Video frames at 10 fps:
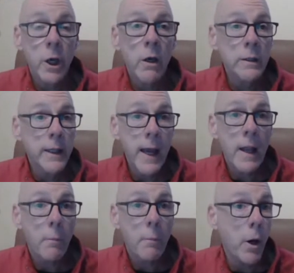that
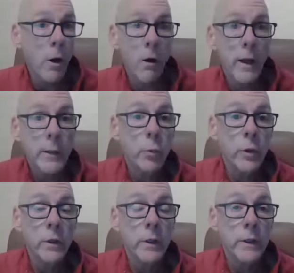John
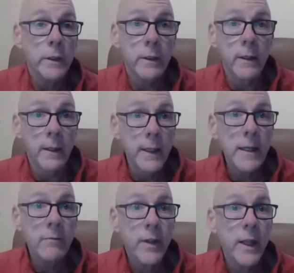Calipari would
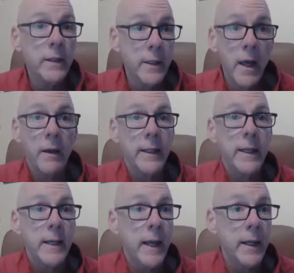leave
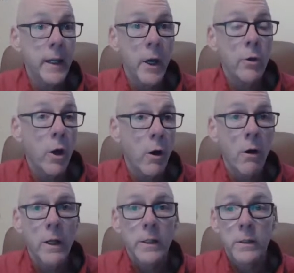Kentucky and go to
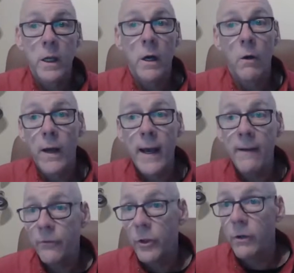Arkansas
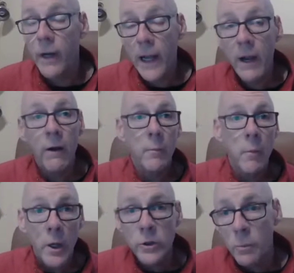after Eric
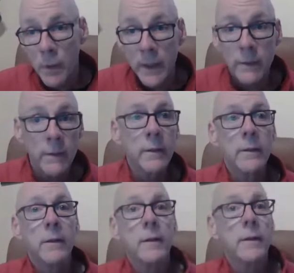Musselman
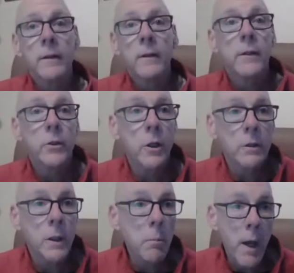took
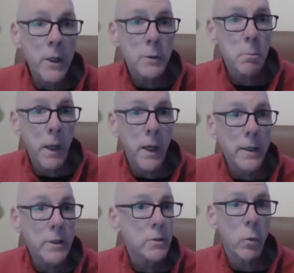the must
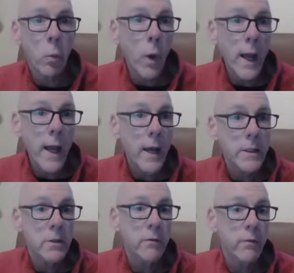bus west
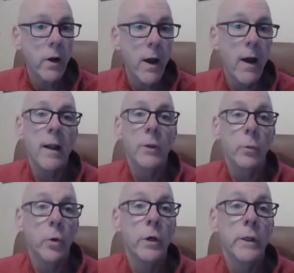for
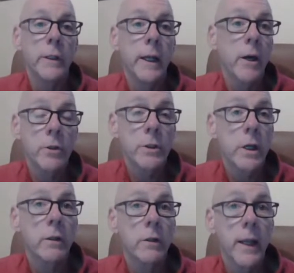Hollywood to go to
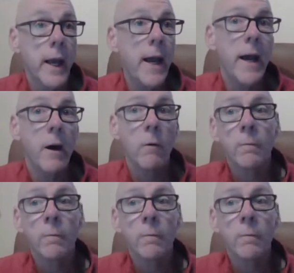Southern Cal.